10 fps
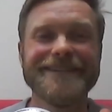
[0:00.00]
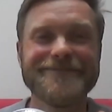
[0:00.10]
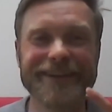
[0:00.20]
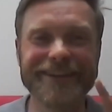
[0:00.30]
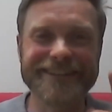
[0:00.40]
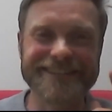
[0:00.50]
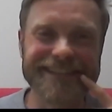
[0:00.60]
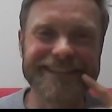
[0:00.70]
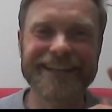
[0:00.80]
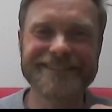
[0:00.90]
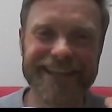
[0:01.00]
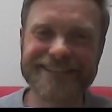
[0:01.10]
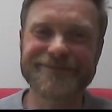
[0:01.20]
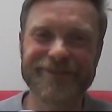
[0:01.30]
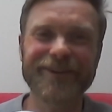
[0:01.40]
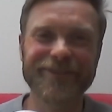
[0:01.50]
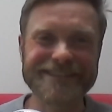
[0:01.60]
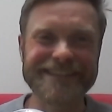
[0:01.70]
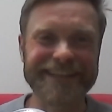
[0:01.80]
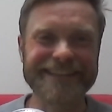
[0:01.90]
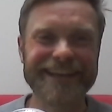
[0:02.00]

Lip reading: But see, that's the problem, isn't it?